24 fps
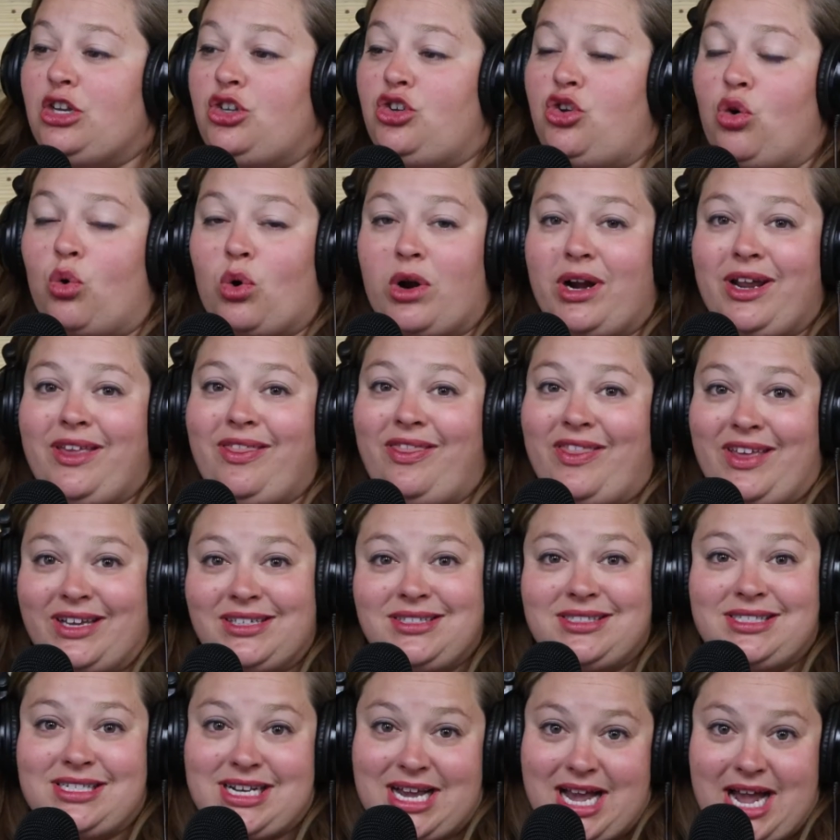During
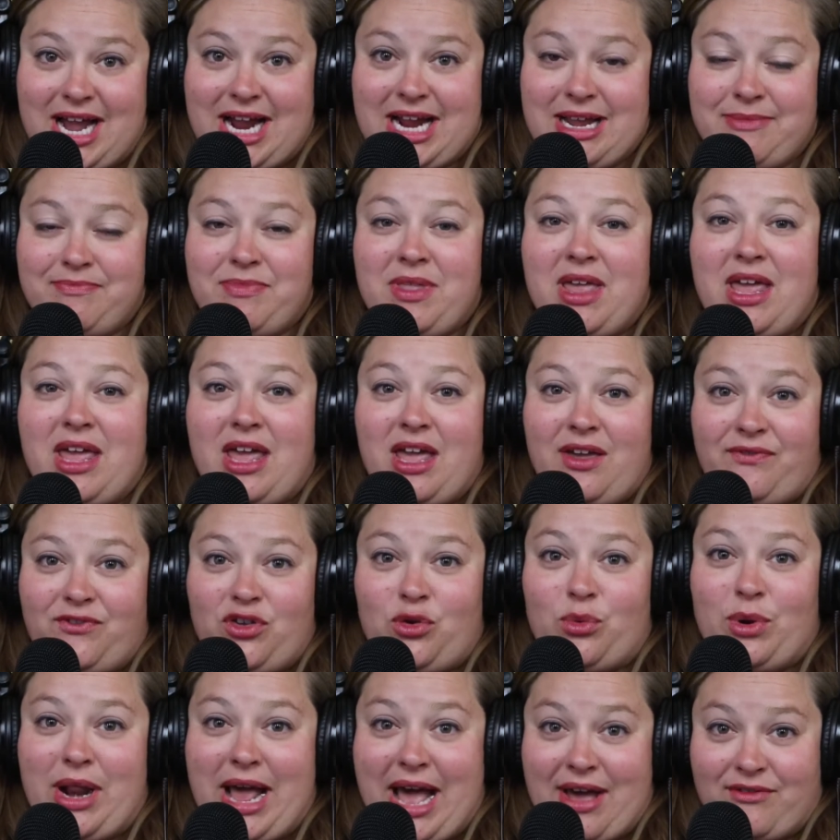this time, if
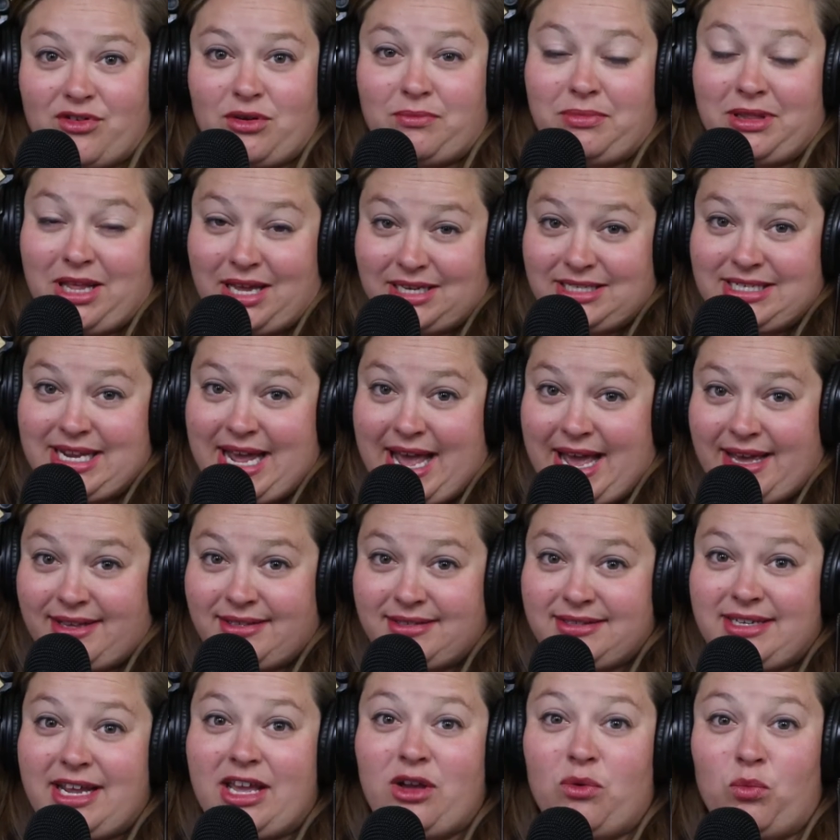you would have a blood
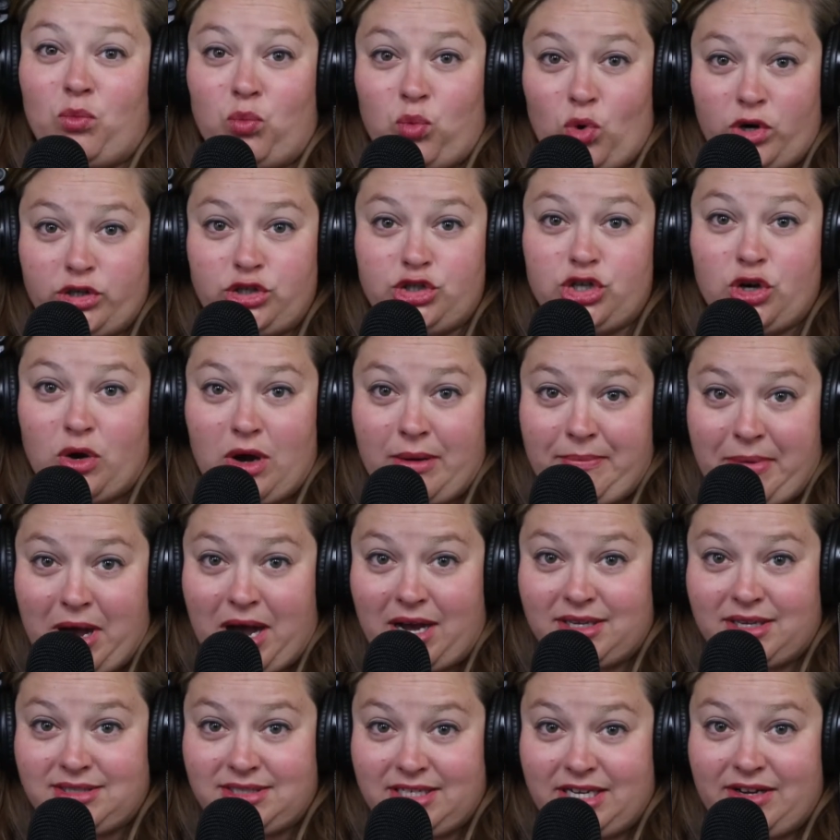test, it would show up
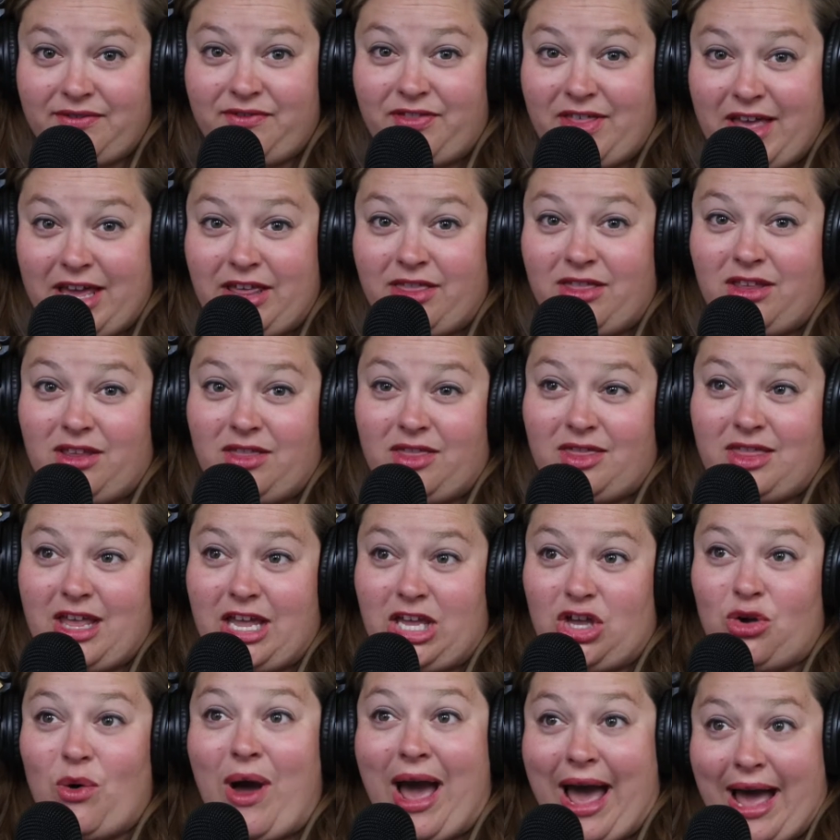positive
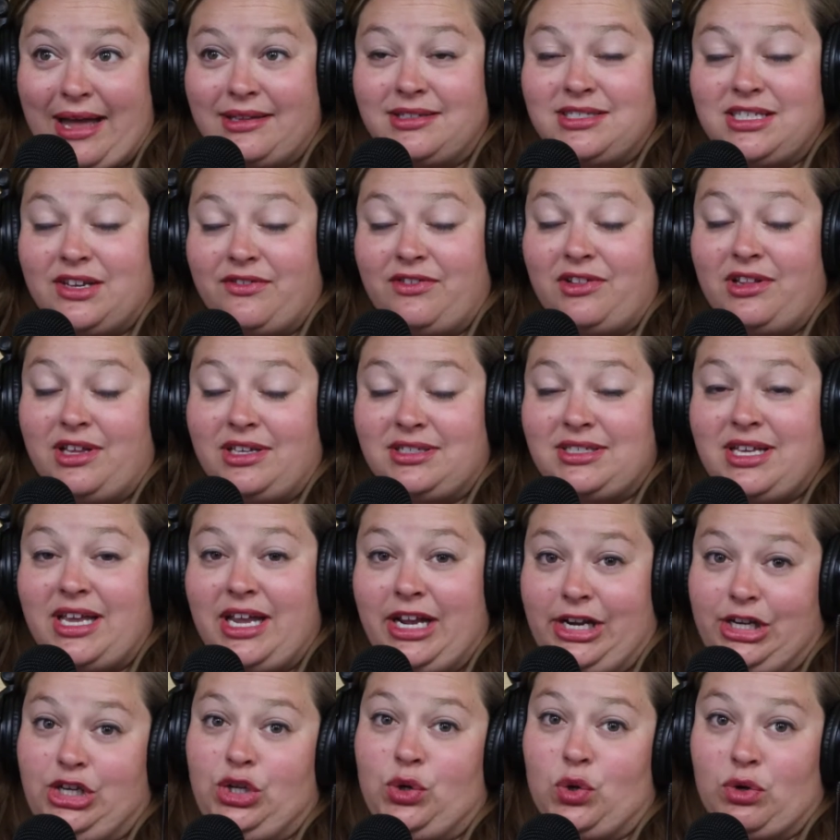that you had syphilis
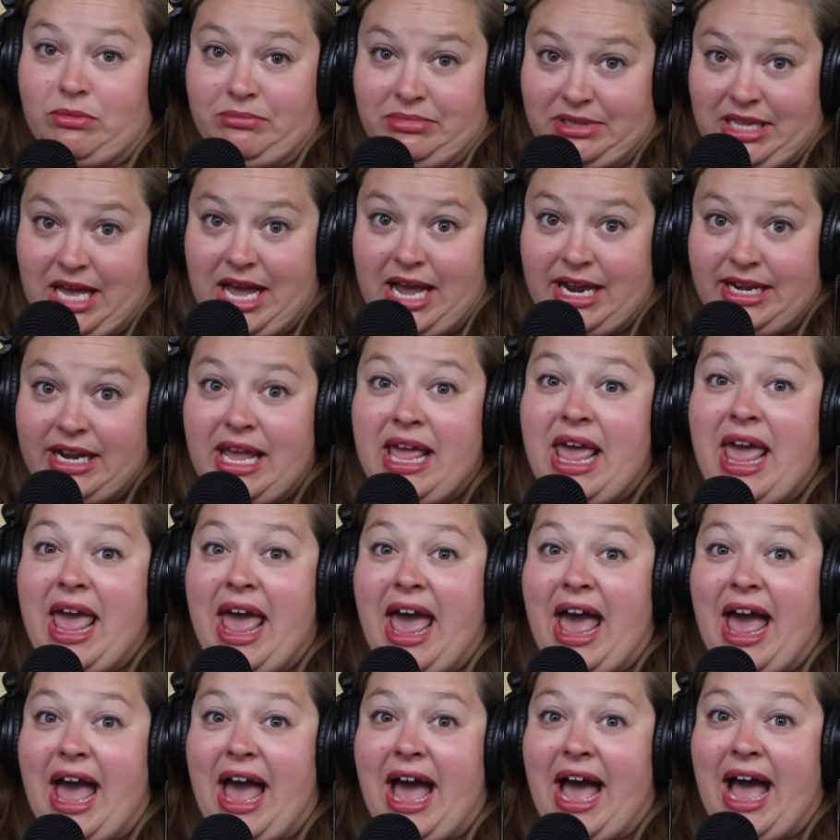in your blood.
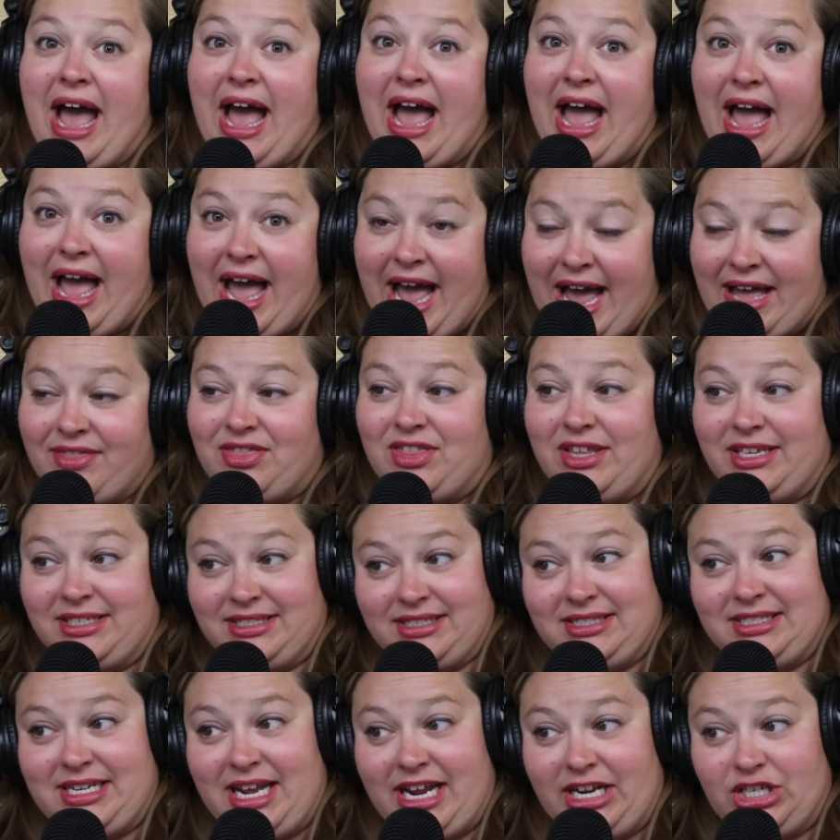At this
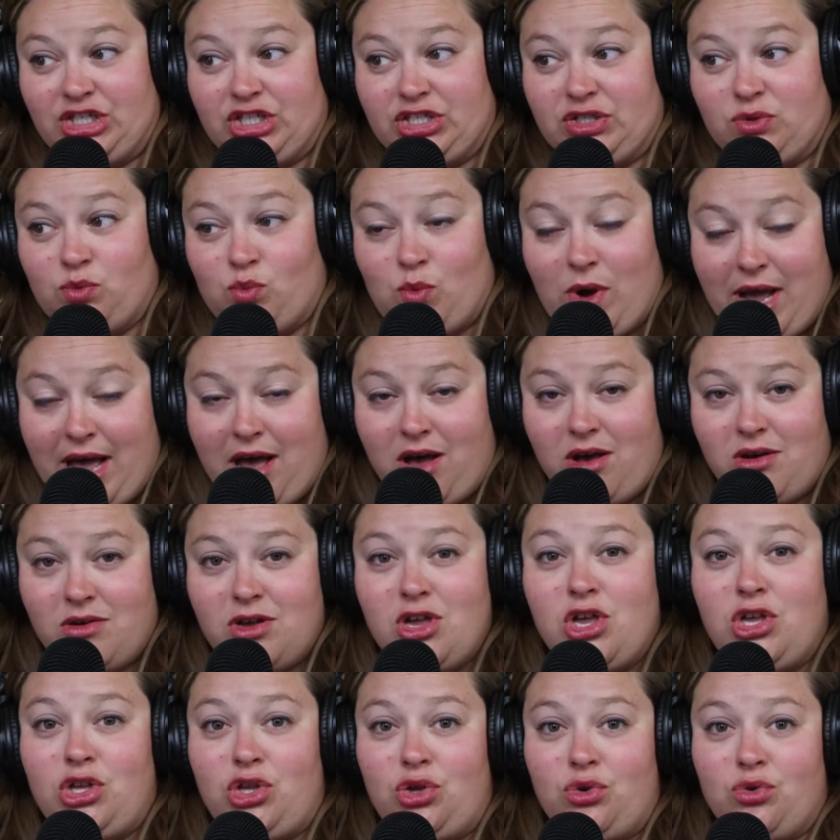stage as well,
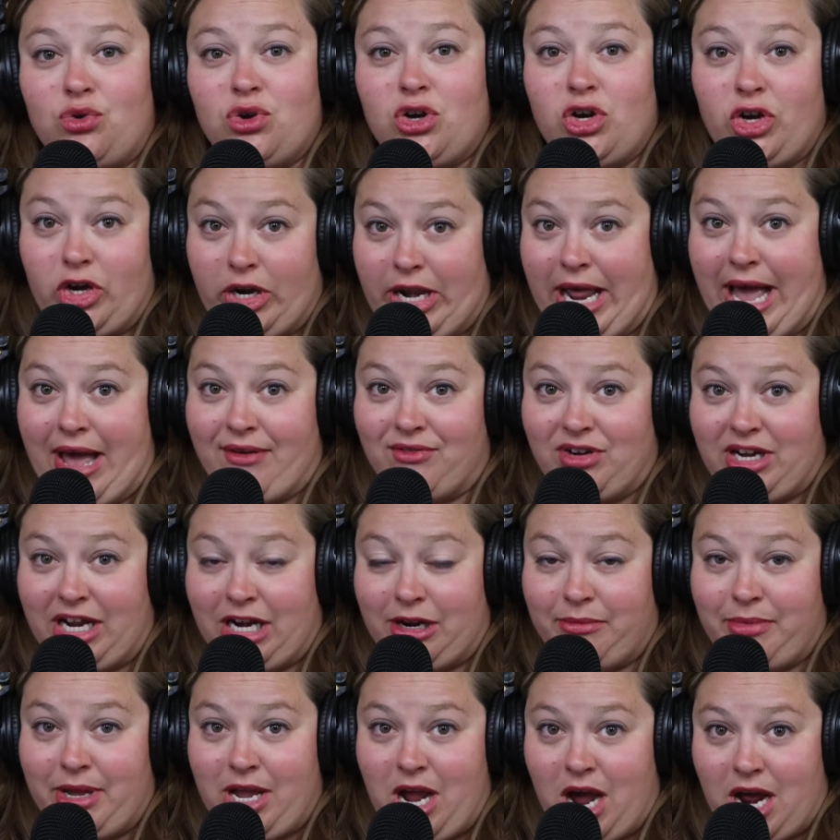you could have an
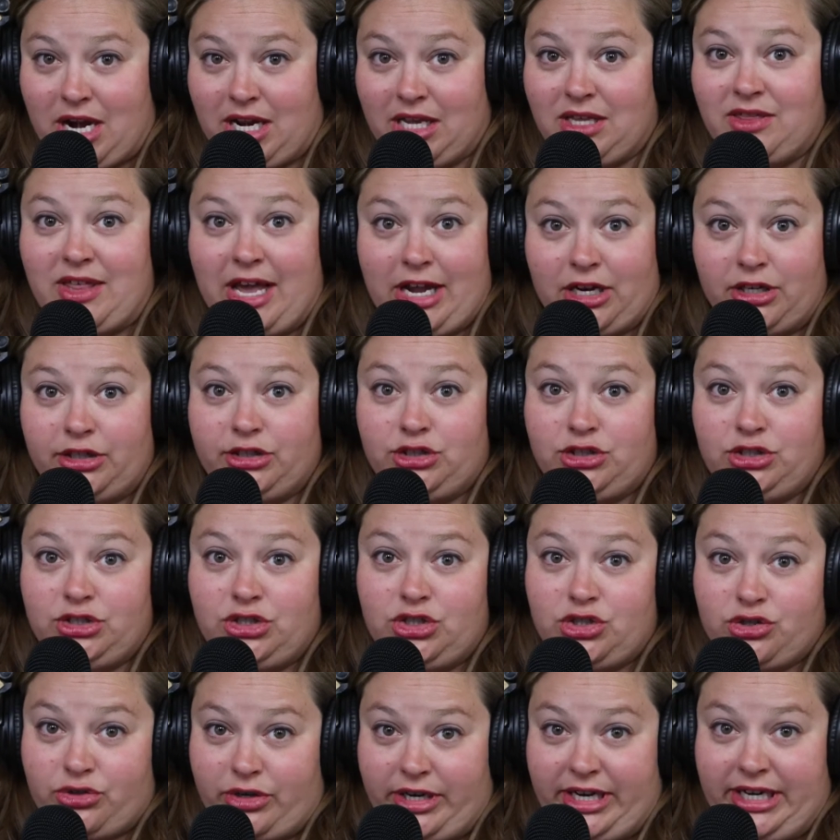antibiotic that could
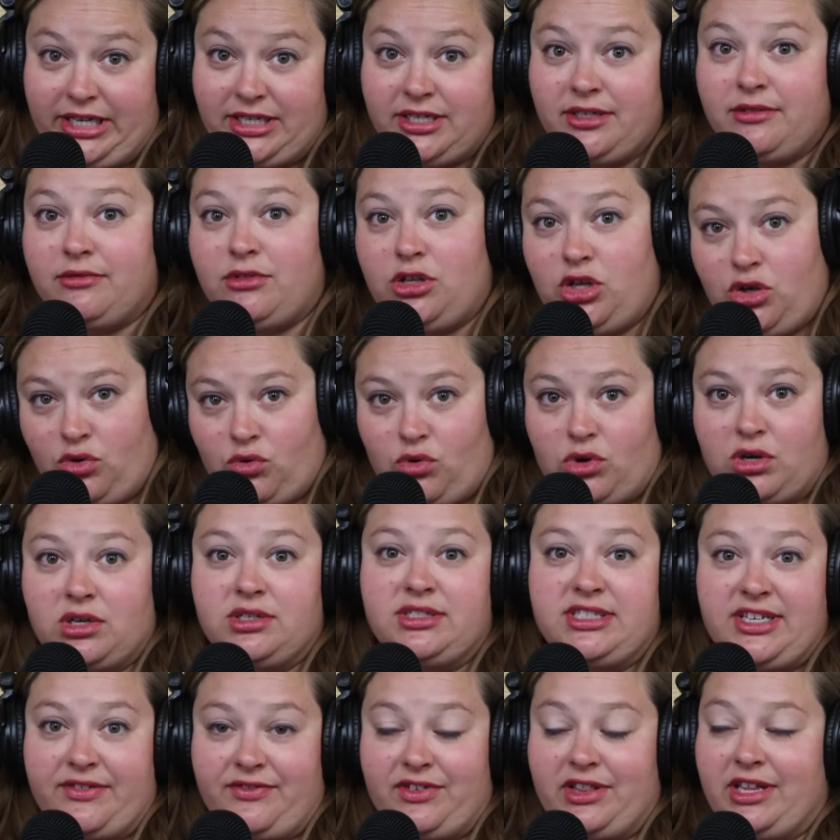cure
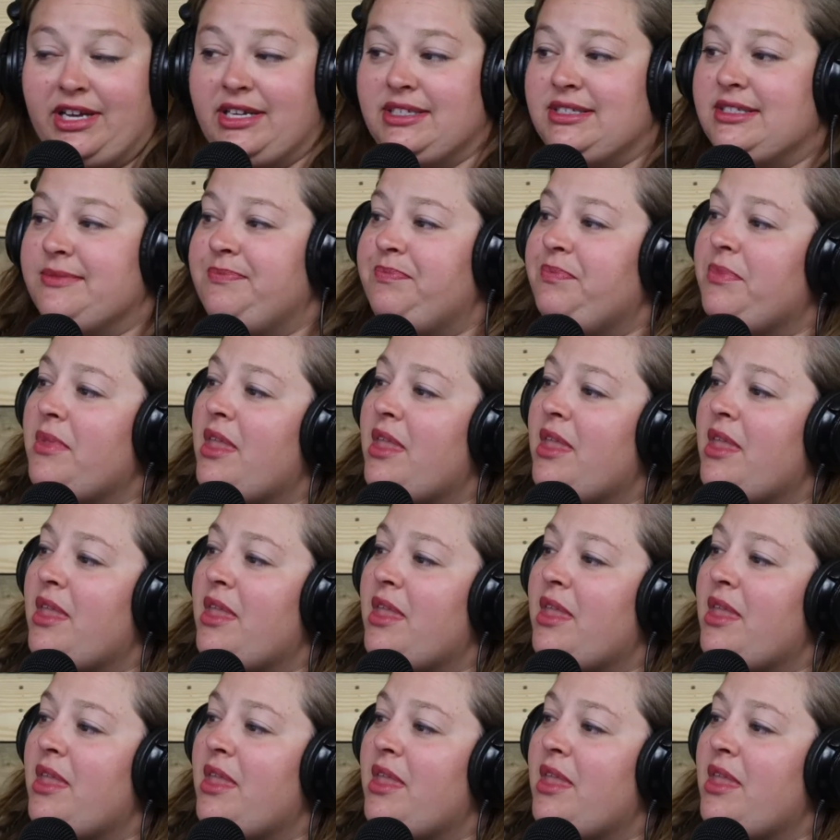syphilis.